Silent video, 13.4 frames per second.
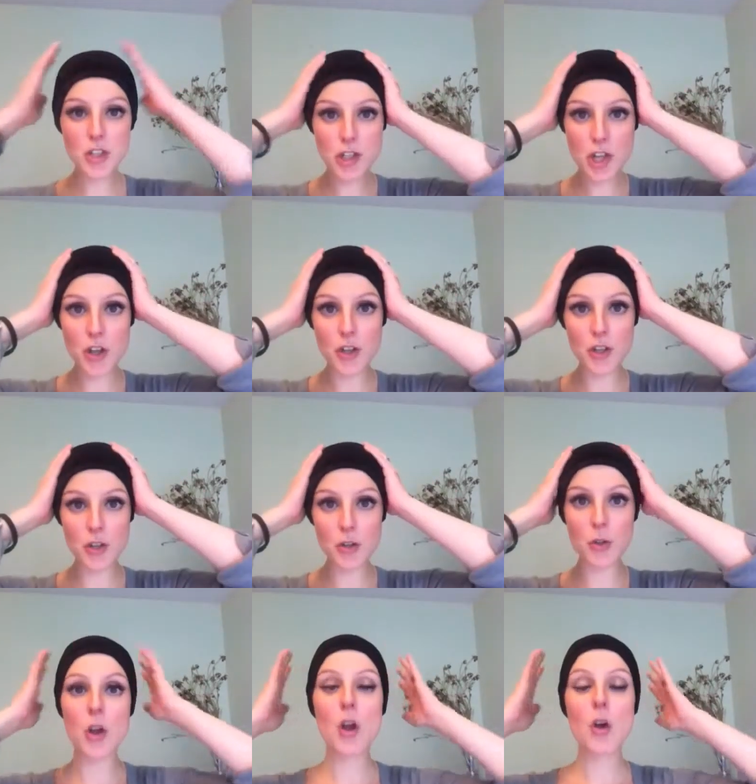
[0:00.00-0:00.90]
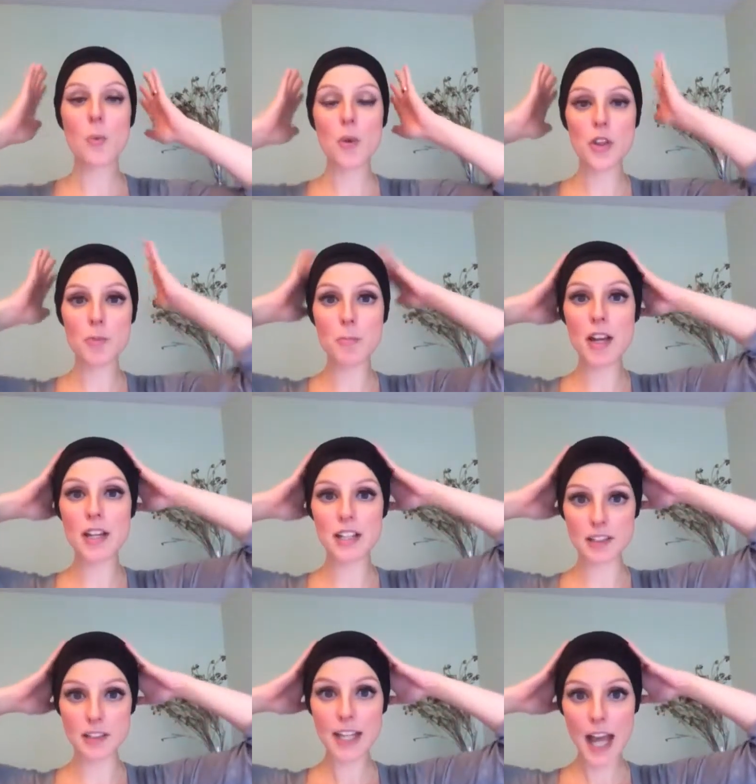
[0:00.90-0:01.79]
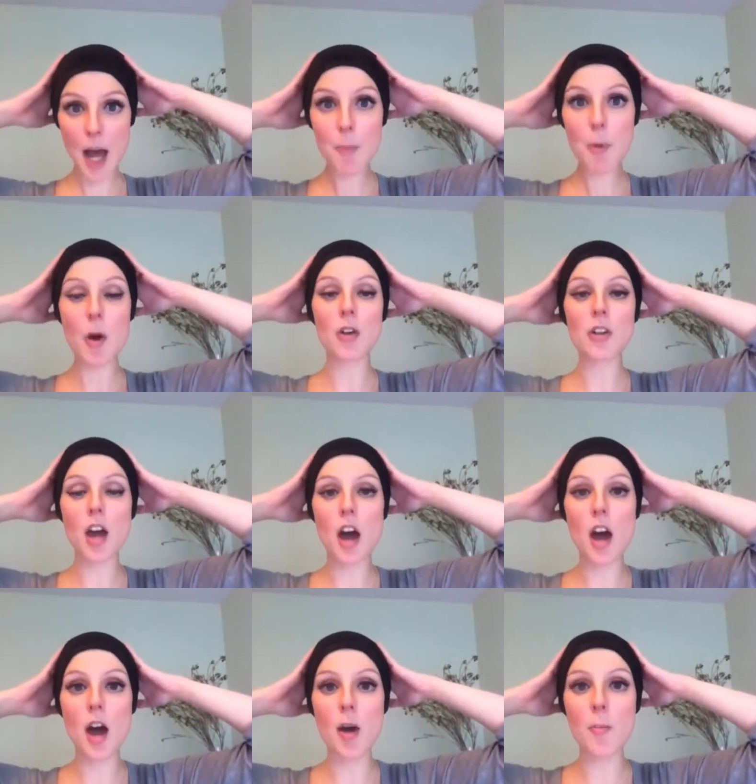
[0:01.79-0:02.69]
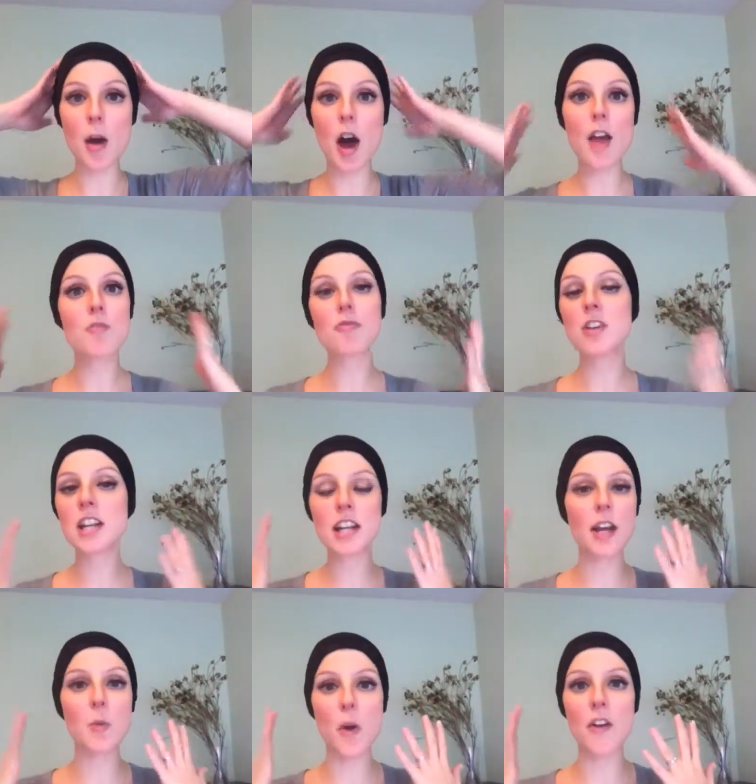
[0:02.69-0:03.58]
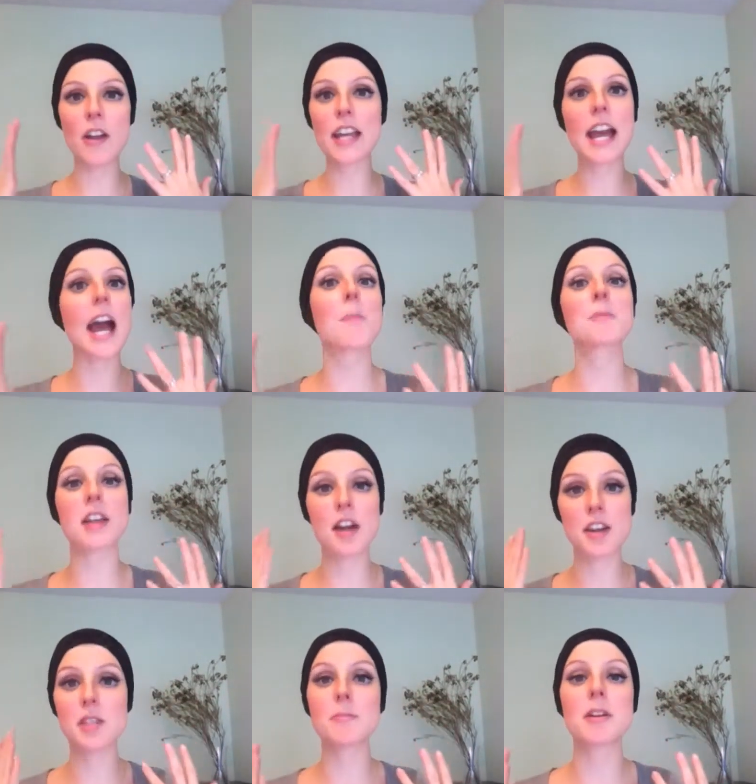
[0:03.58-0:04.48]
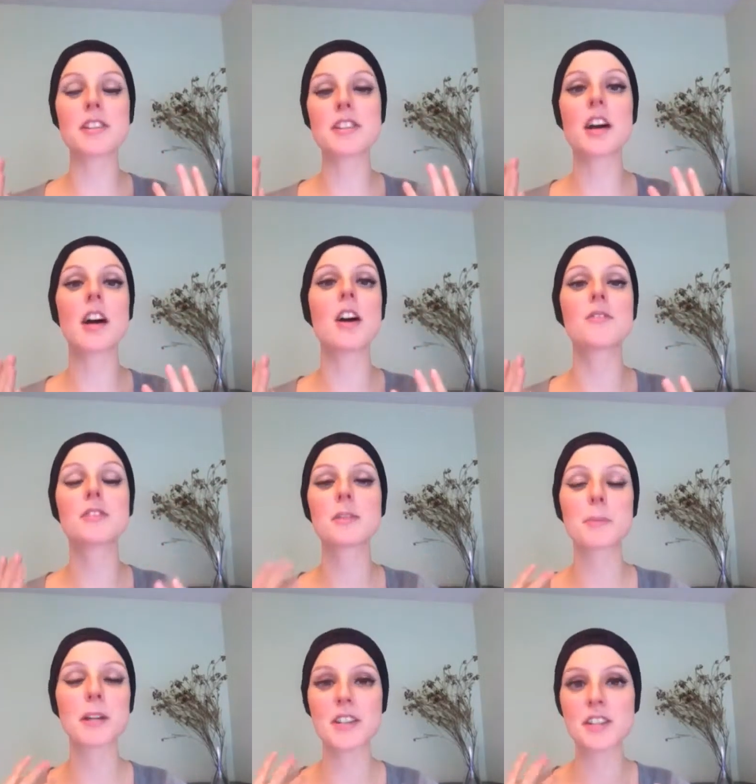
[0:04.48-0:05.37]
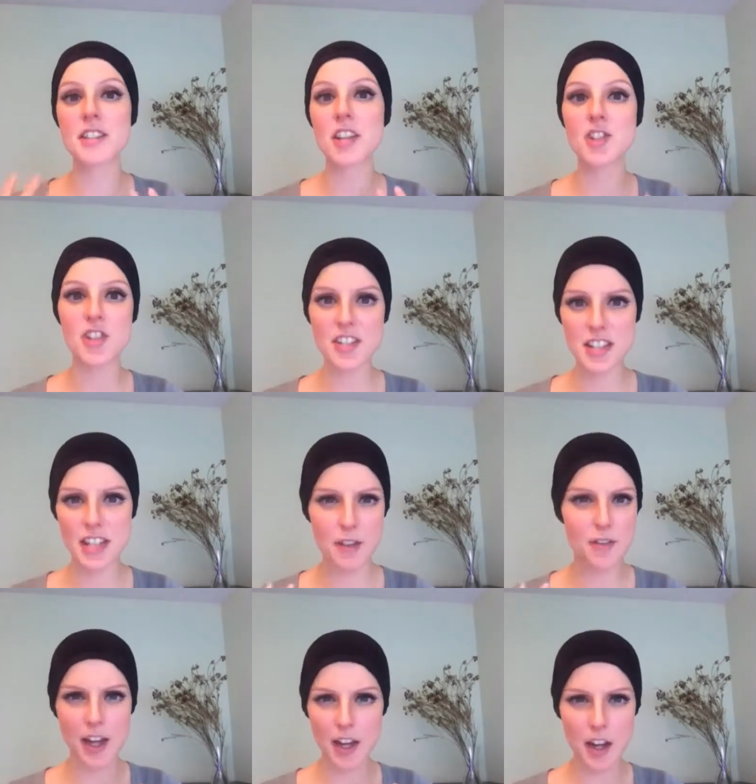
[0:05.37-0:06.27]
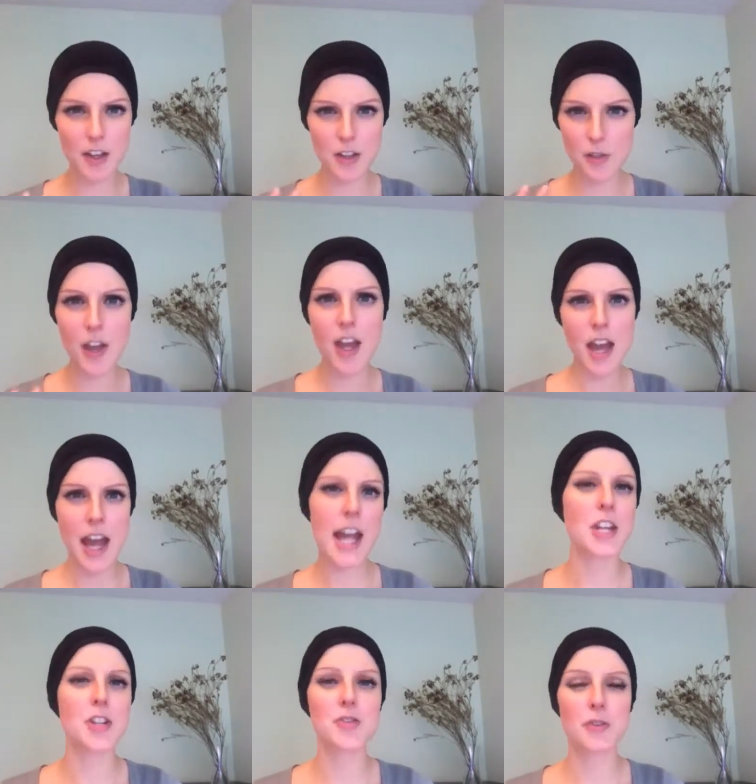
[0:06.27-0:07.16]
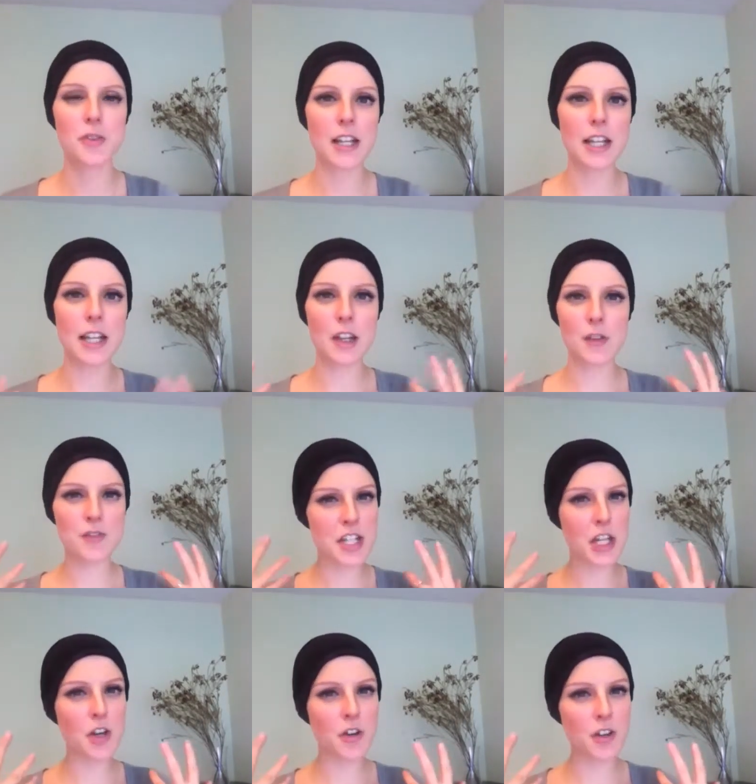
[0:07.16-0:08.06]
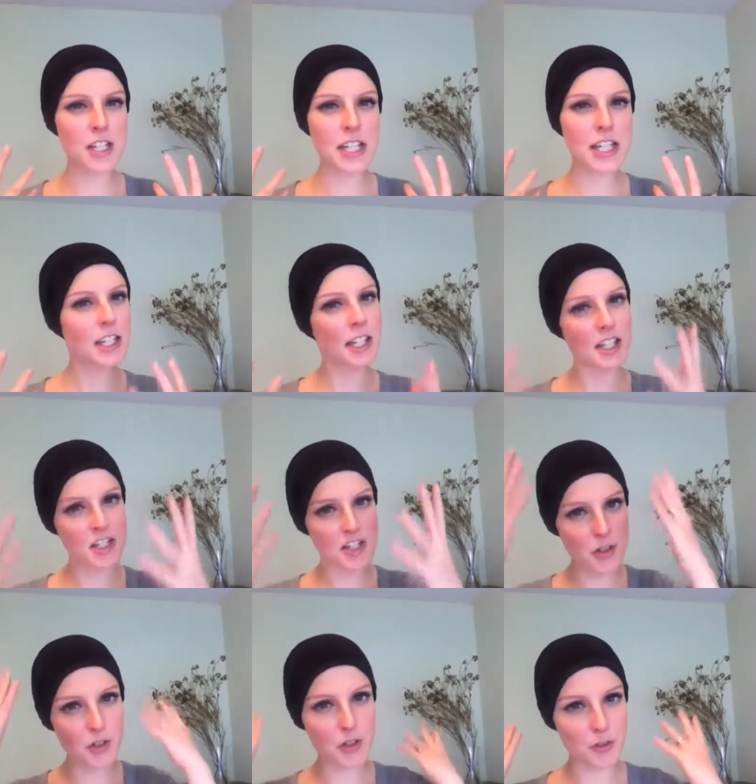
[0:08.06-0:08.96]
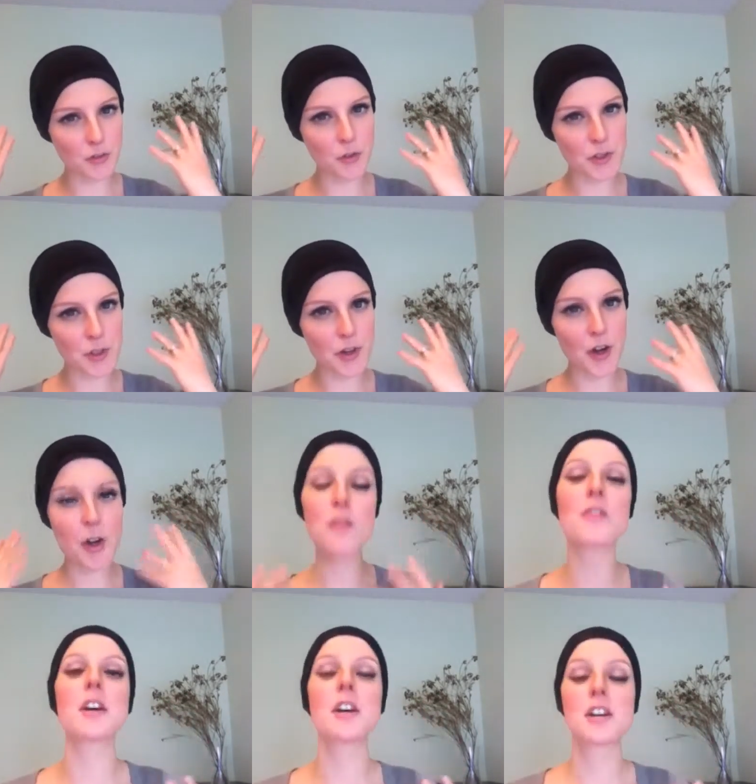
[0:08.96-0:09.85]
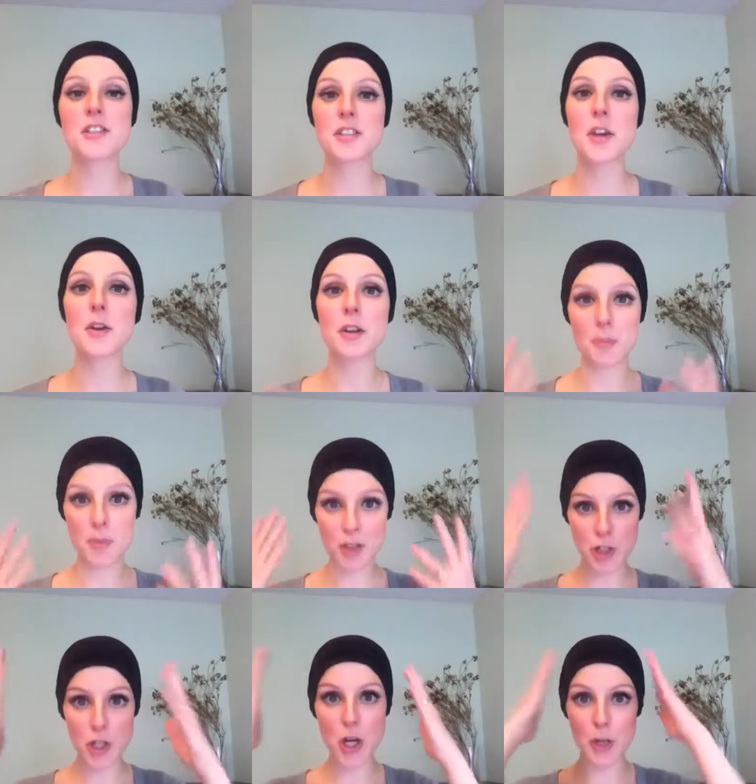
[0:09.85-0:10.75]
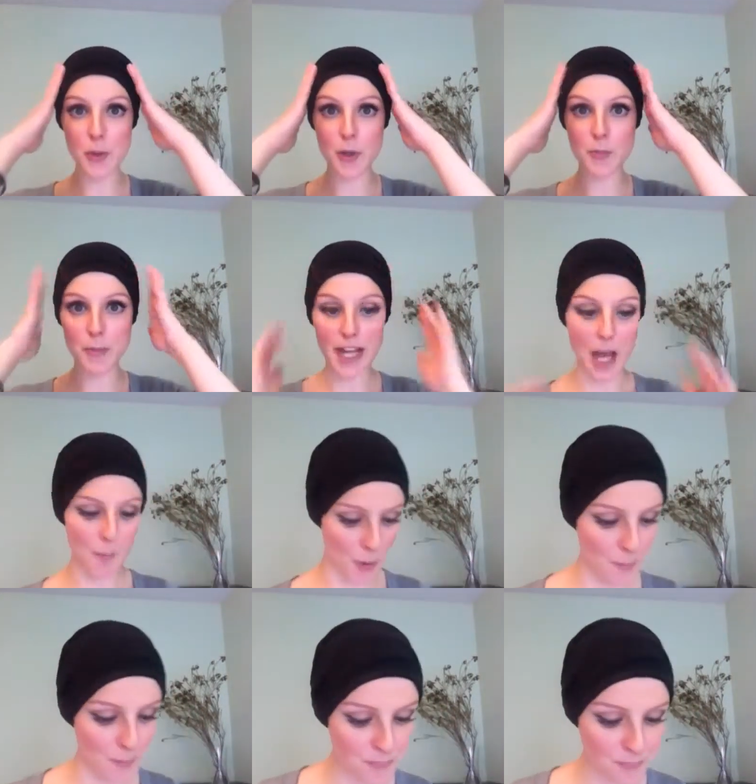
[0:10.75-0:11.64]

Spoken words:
to show you with my little cap on. I really like wearing caps under my scarves because they just give that kind of extra feeling of security, like it's not going to fall straight off. So I'm going to show you it with my cap on.